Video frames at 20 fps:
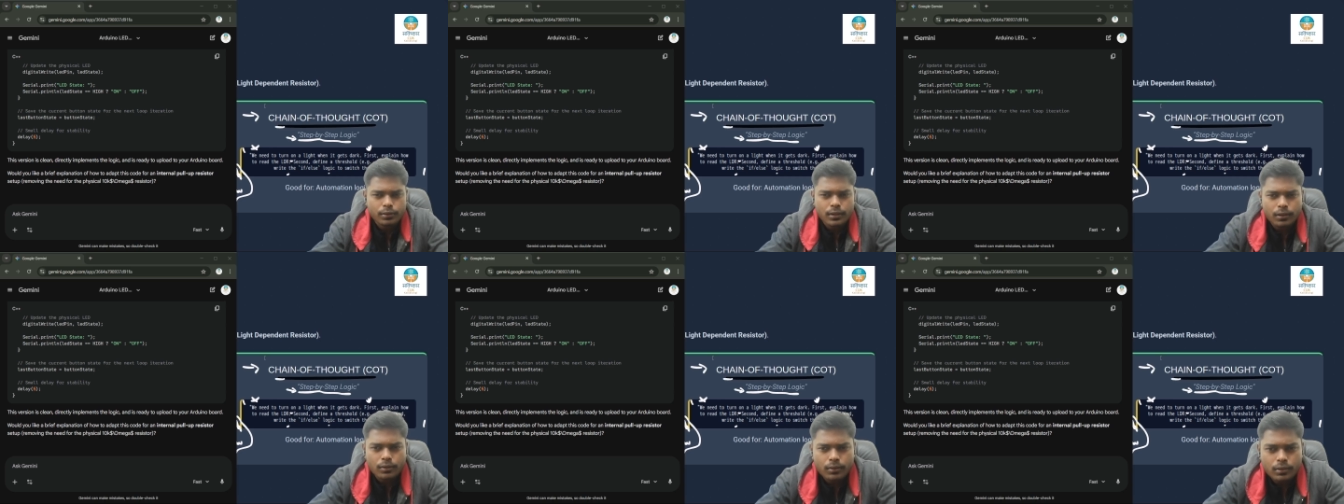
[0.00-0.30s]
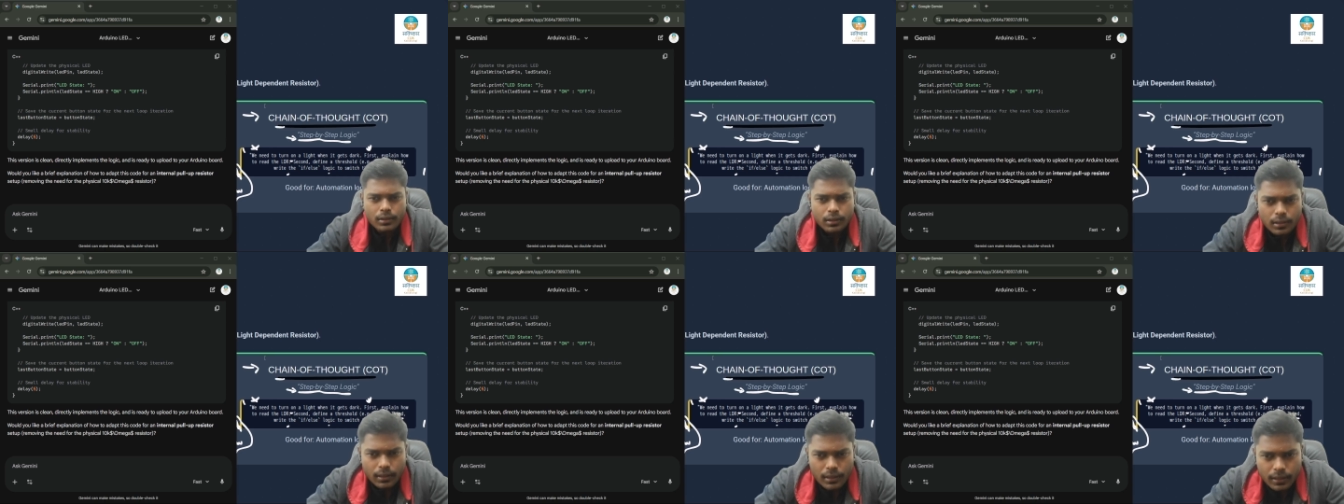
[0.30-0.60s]
You
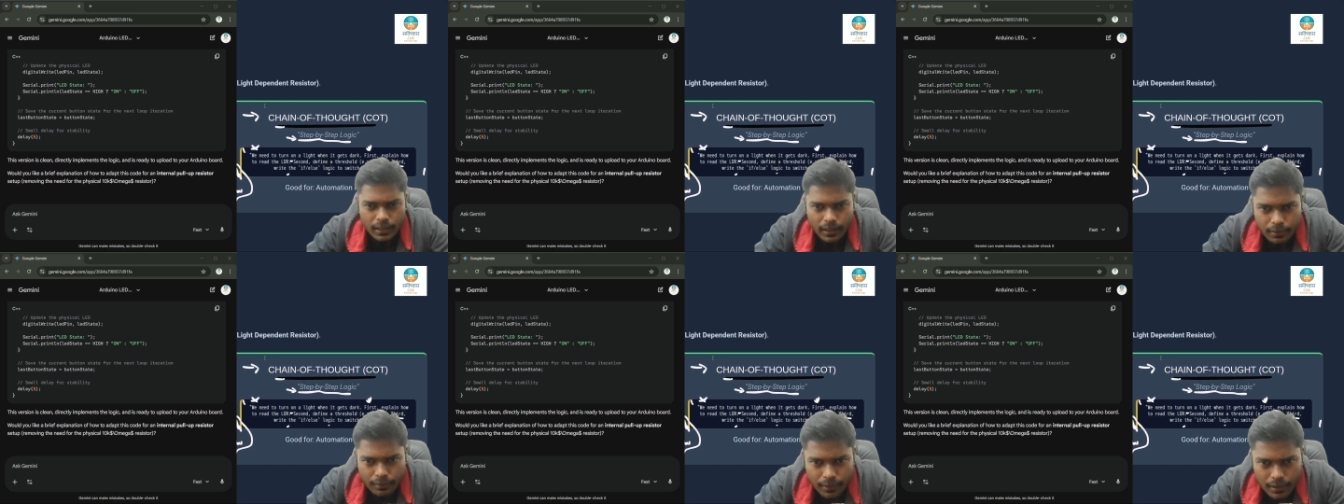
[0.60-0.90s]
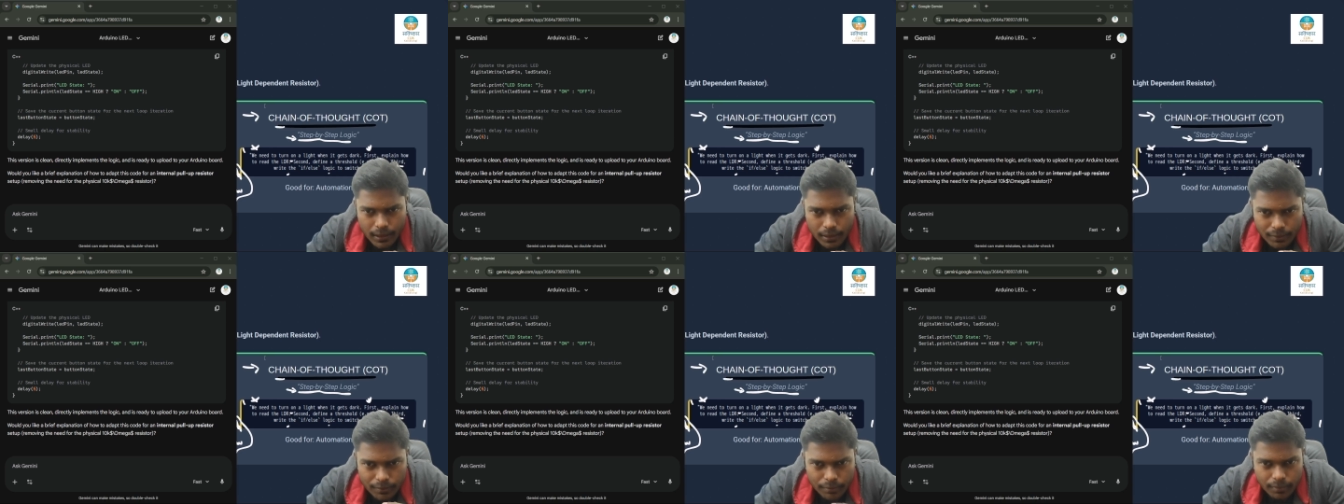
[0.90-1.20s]
don't
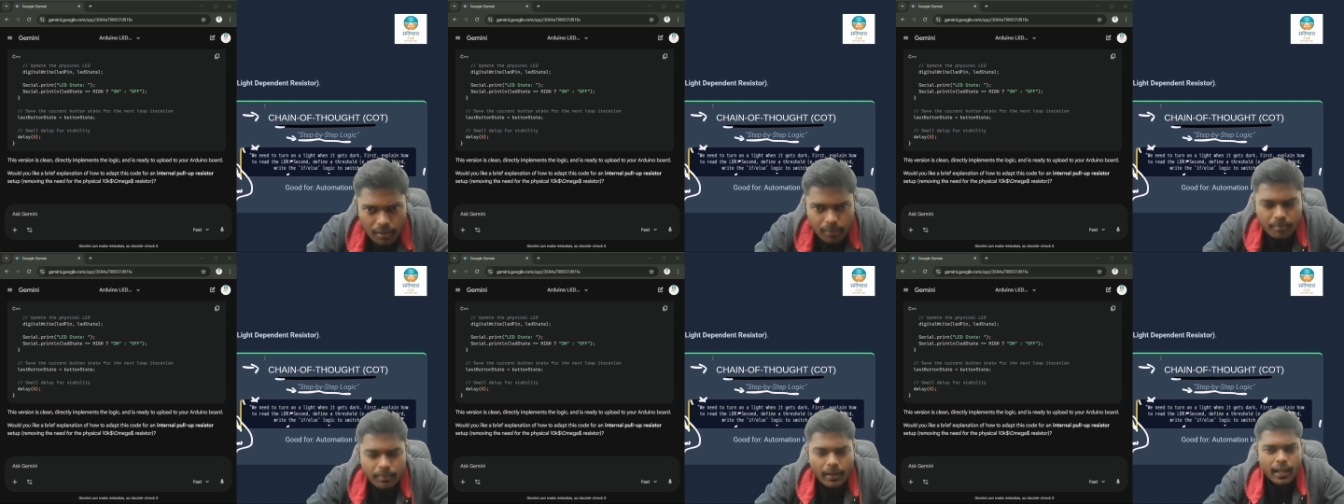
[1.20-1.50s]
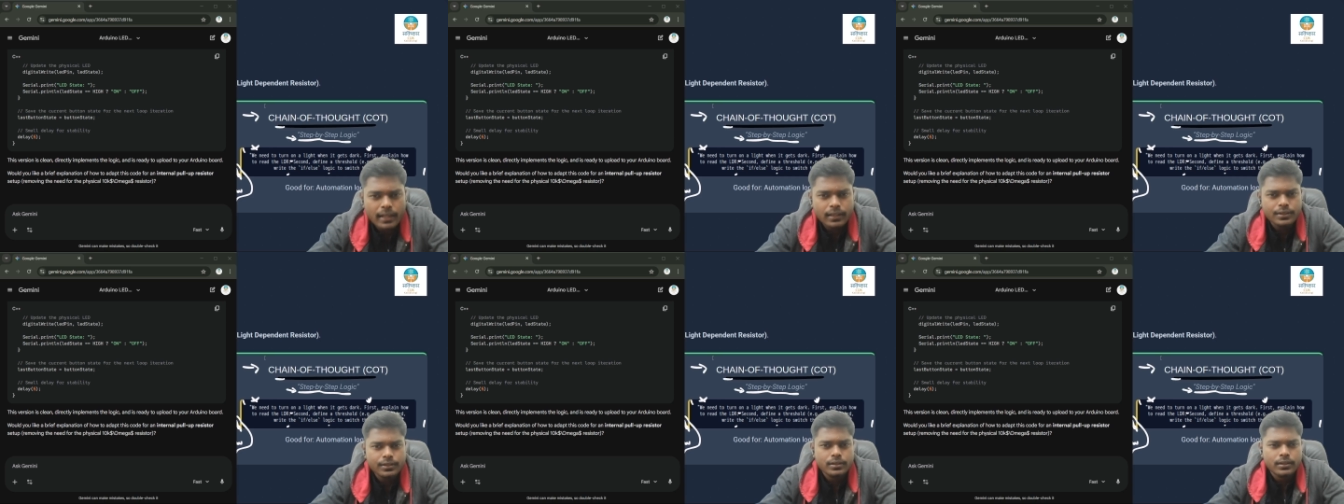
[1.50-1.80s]
give any
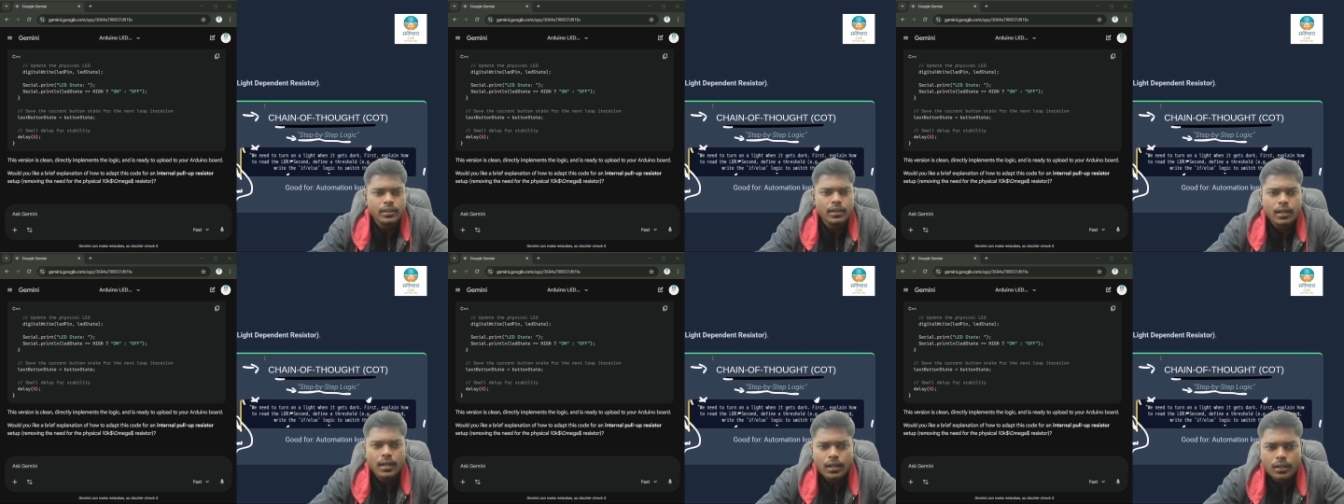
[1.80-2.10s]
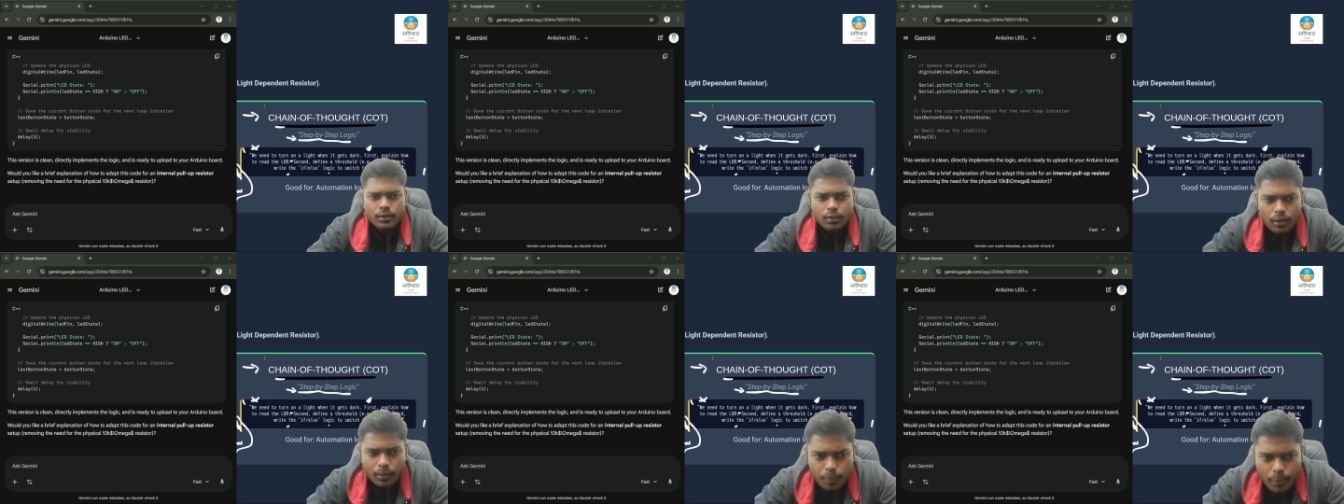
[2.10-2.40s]
format,
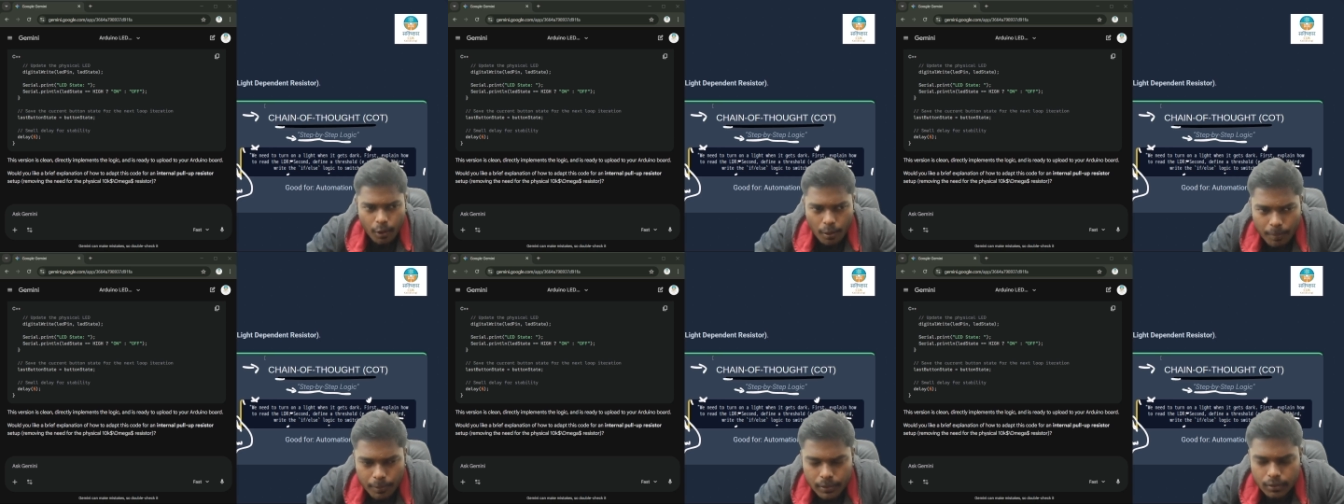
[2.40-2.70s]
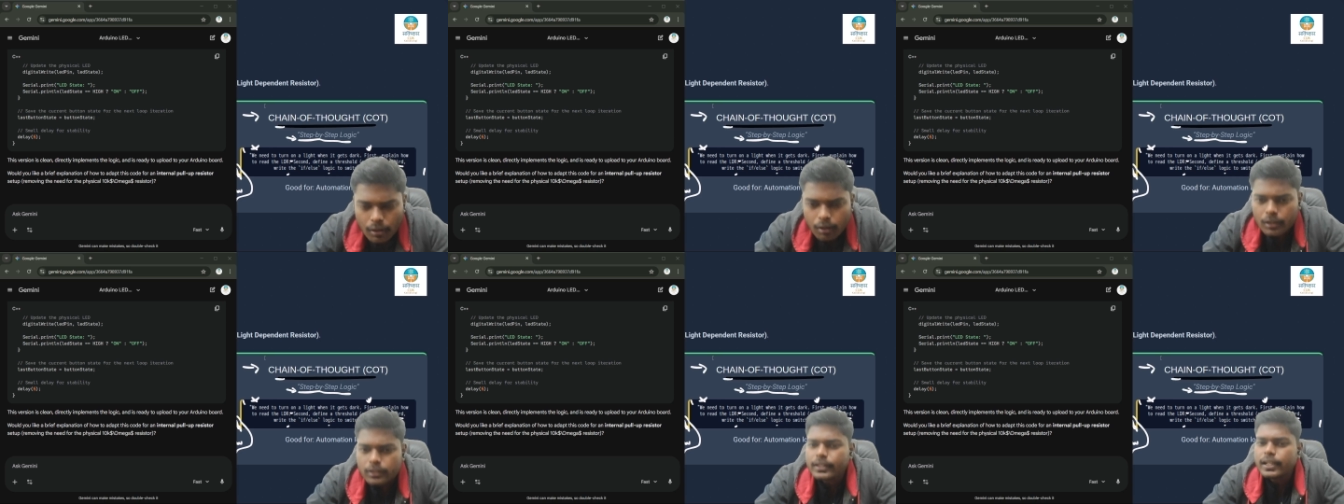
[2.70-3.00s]
not
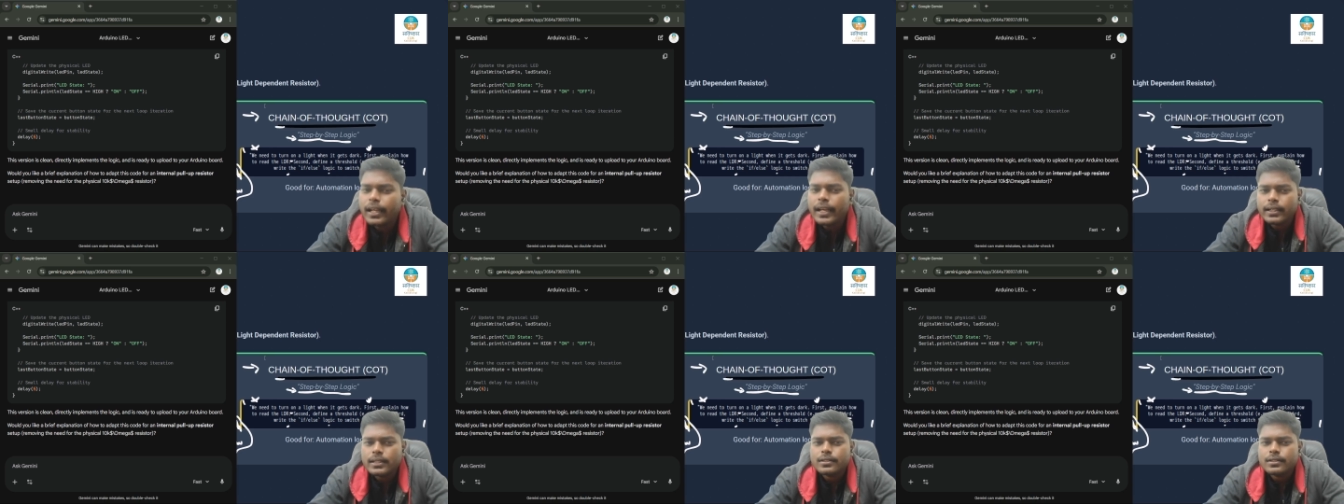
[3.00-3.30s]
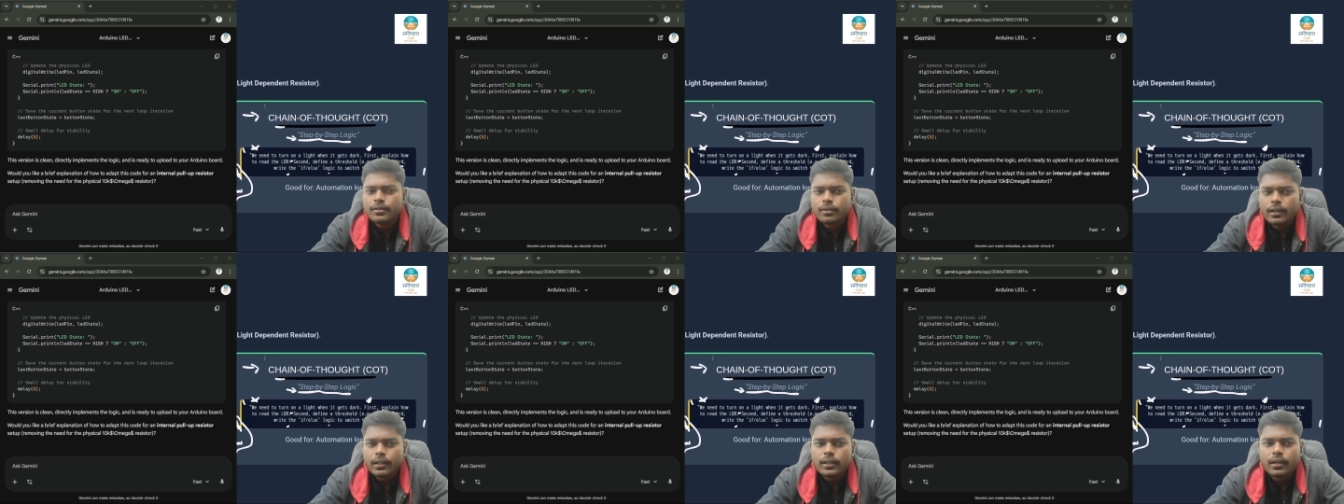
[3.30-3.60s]
proper
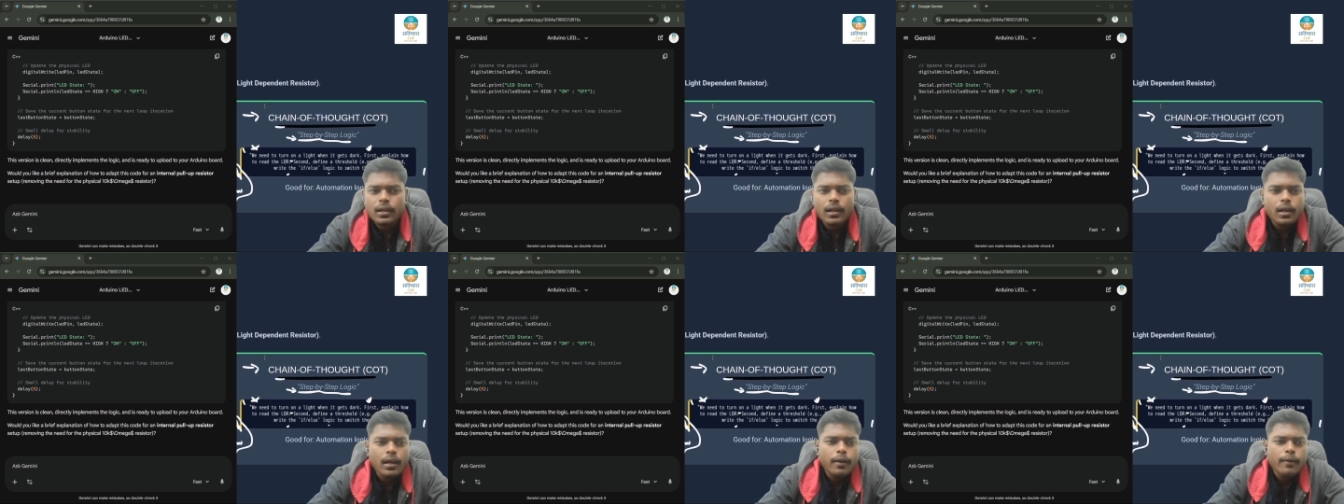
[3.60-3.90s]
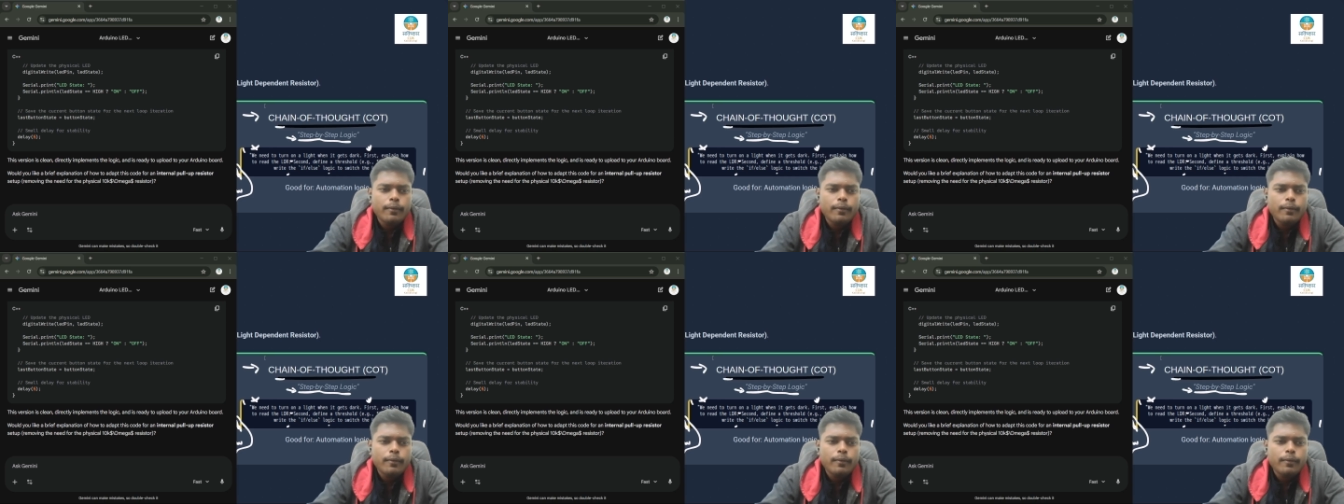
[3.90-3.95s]
context, right?